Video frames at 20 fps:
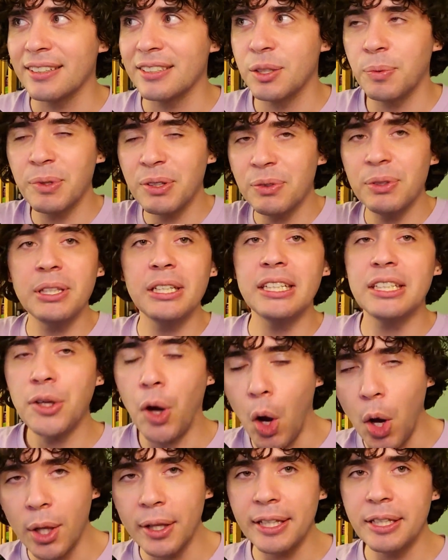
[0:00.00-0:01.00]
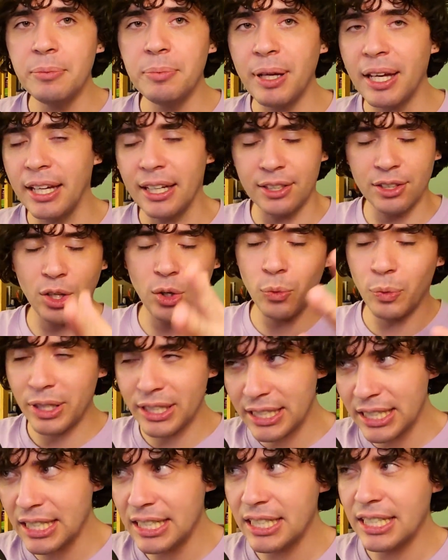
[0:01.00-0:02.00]
Did we really need an all-in ping? No,
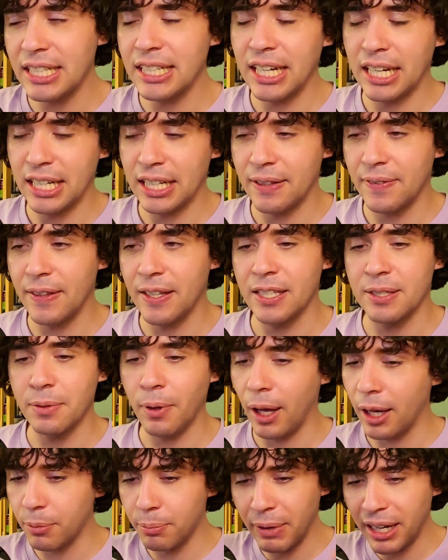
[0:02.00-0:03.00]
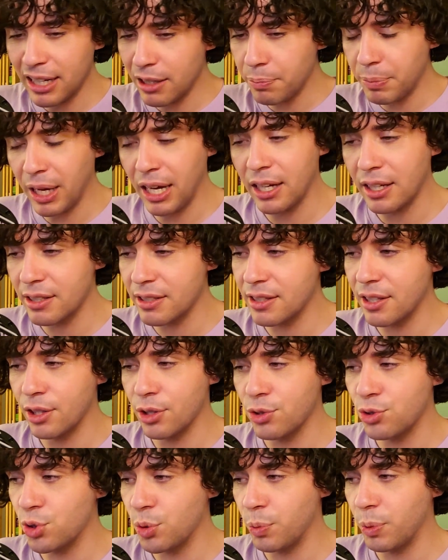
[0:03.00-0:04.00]
we didn't need any of this. Like, make pings that
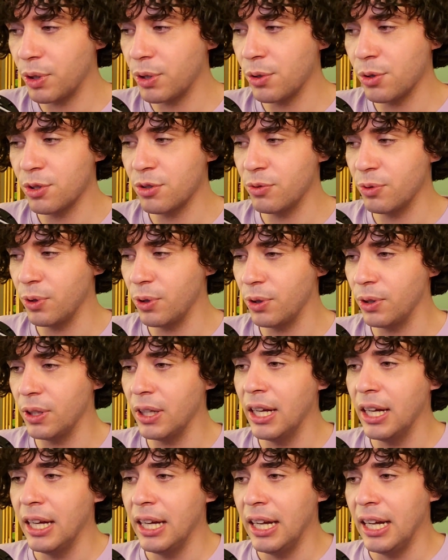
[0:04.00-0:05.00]
are super useful.